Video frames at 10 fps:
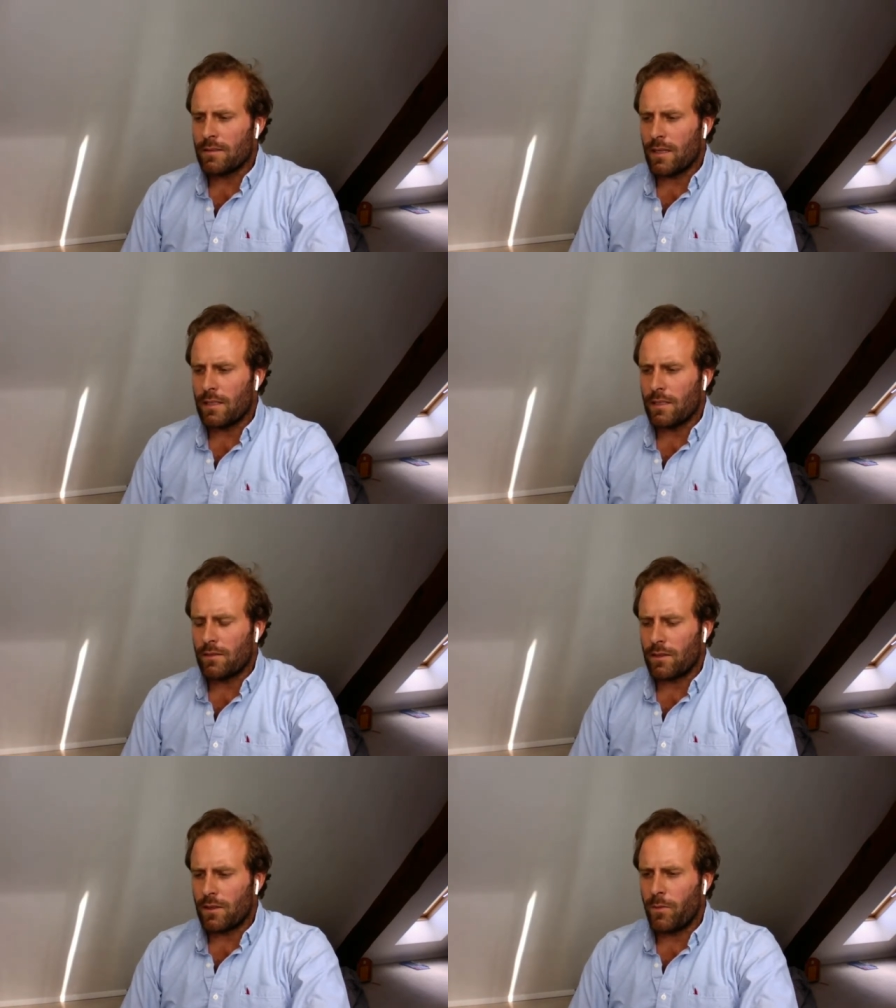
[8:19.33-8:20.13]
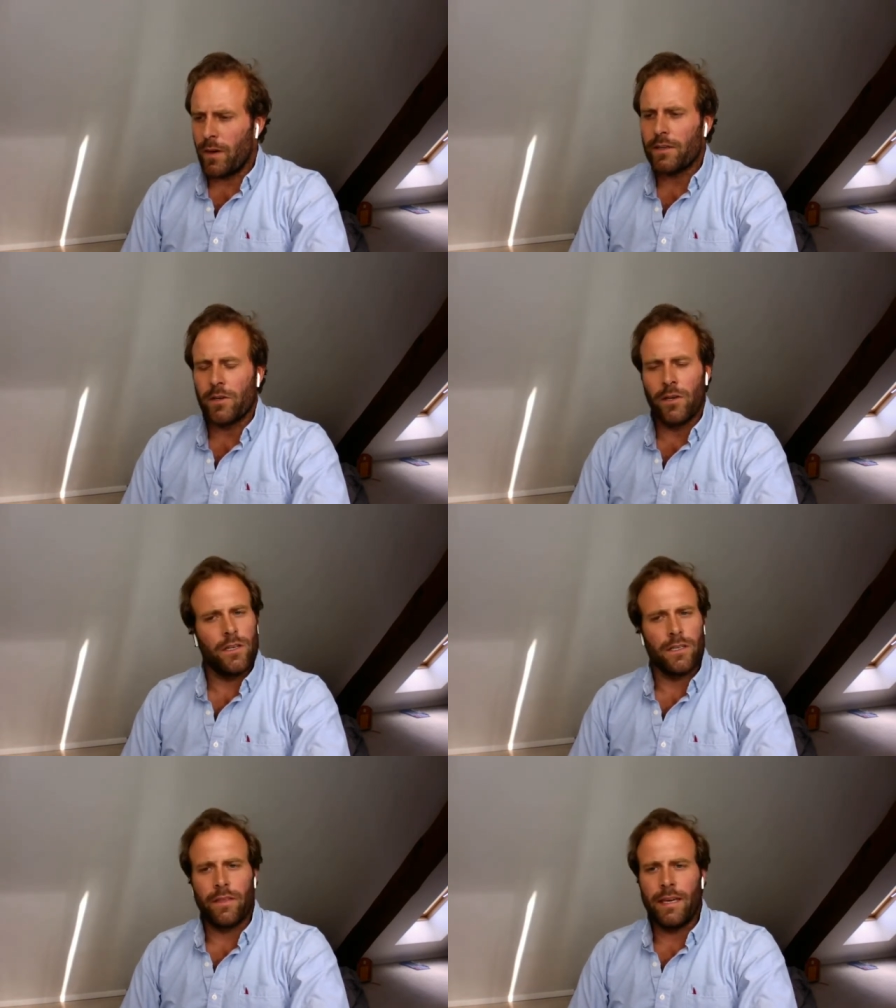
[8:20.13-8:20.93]
decided quite
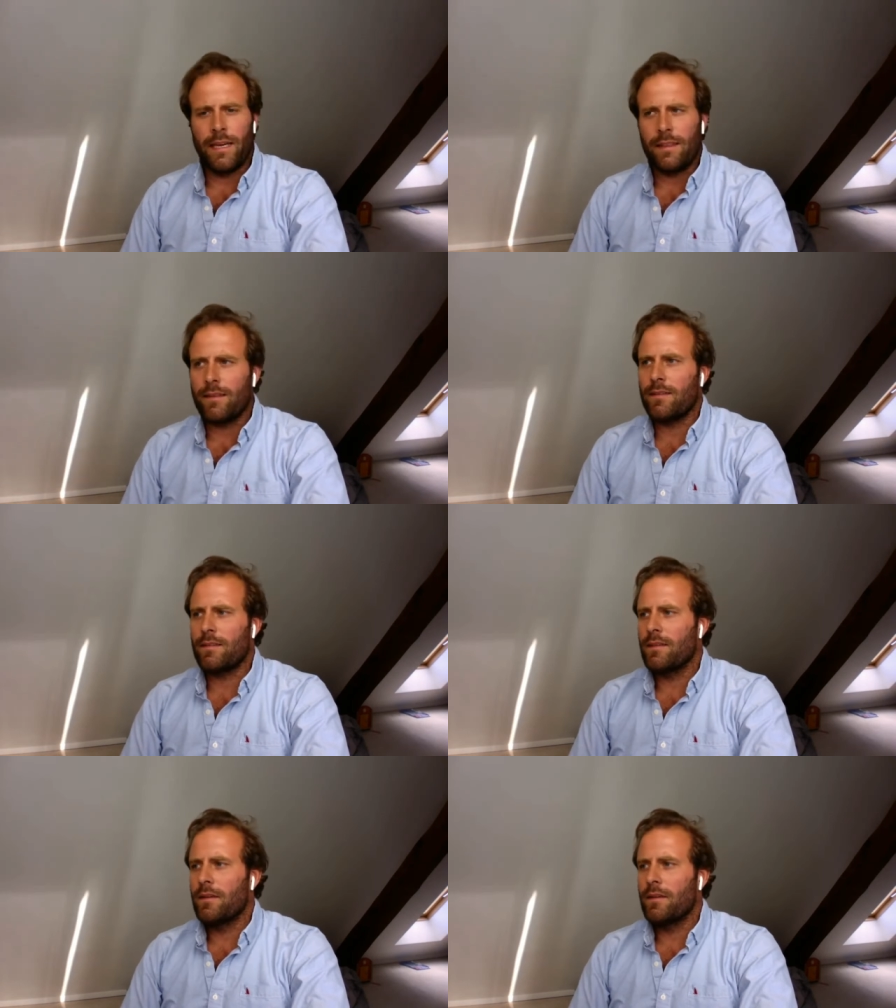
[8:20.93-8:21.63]
early that